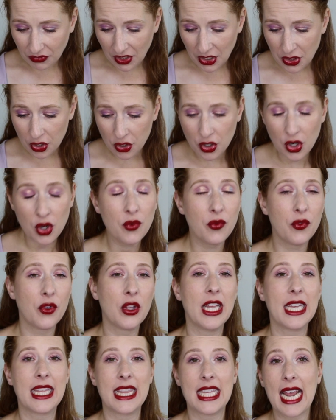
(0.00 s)
They're known for
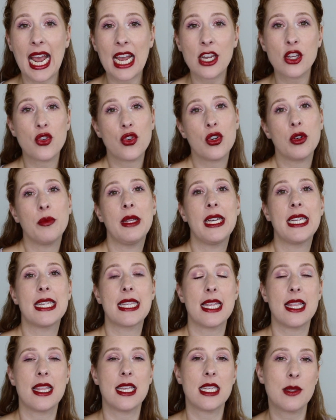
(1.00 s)
like the Astro
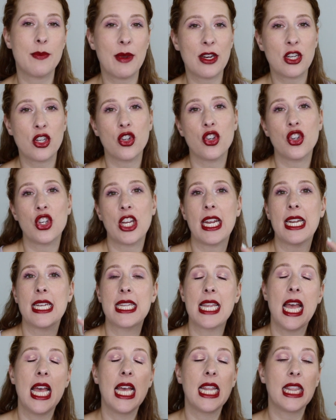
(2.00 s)
Blitz, the special shades,
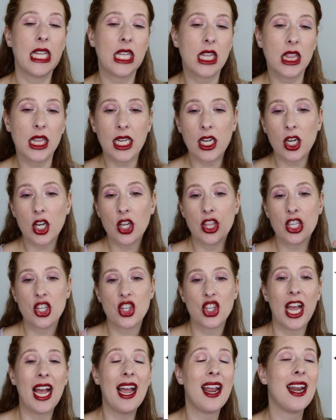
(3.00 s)
the glitter, the
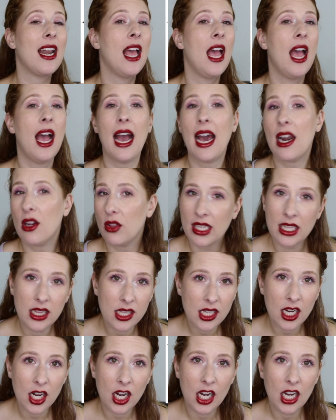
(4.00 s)
shine. I don't like
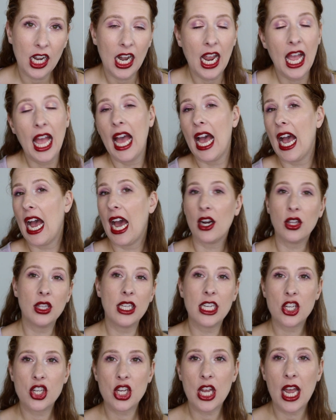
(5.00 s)
glitter. I don't
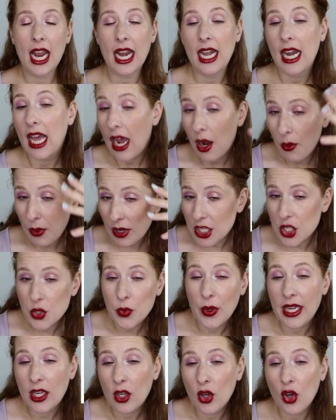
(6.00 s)
like shine. I want to
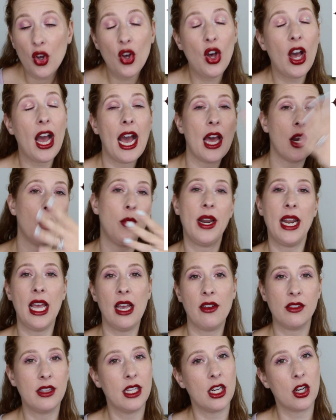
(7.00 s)
twinkle. I don't want to
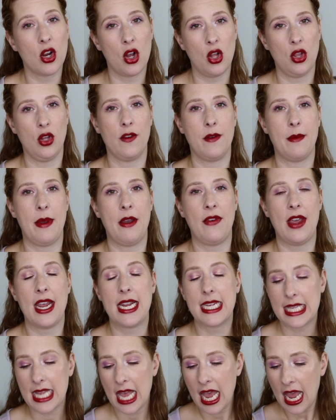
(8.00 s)
have glitter all over my
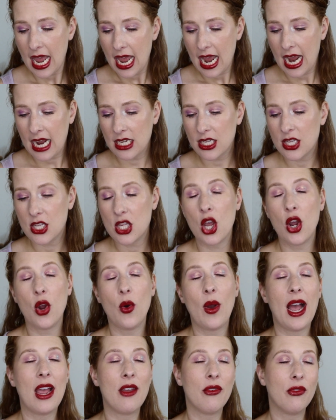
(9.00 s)
face. And so
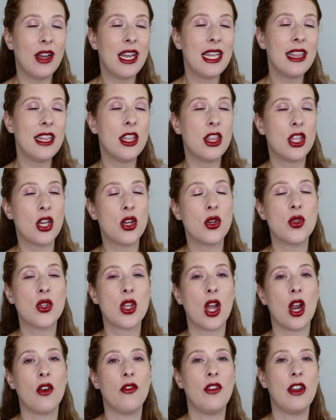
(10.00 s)
I find that those
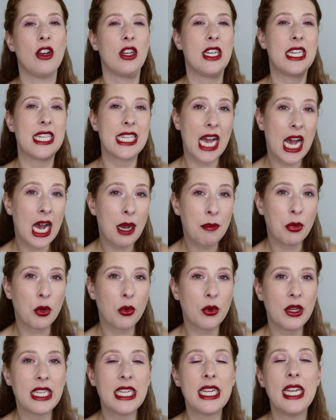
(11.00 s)
are very
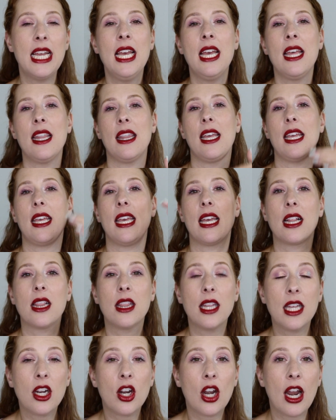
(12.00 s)
toppery. They get
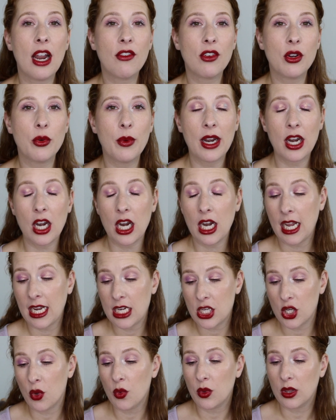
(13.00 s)
glitter everywhere and I
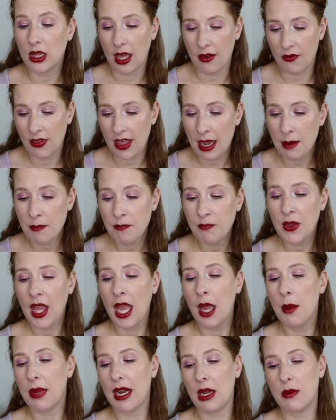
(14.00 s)
don't love them.
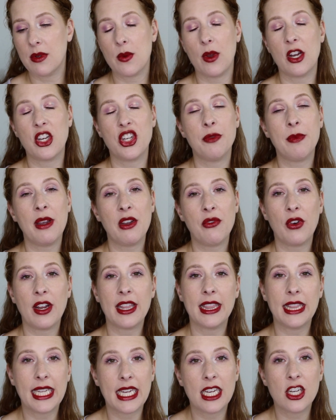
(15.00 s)
But I was watching my
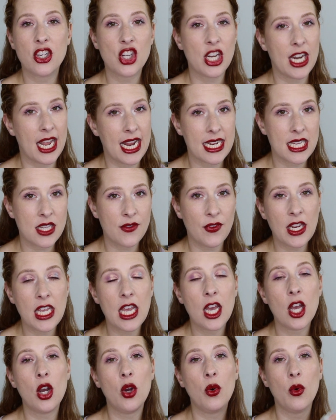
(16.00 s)
friend Leah Janae's
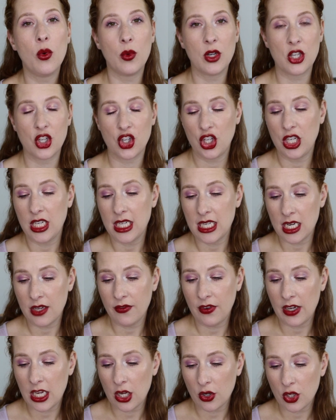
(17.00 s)
video when she did a
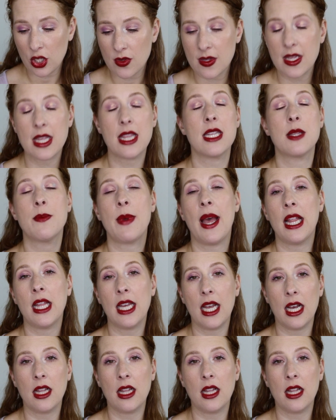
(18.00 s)
video using this palette.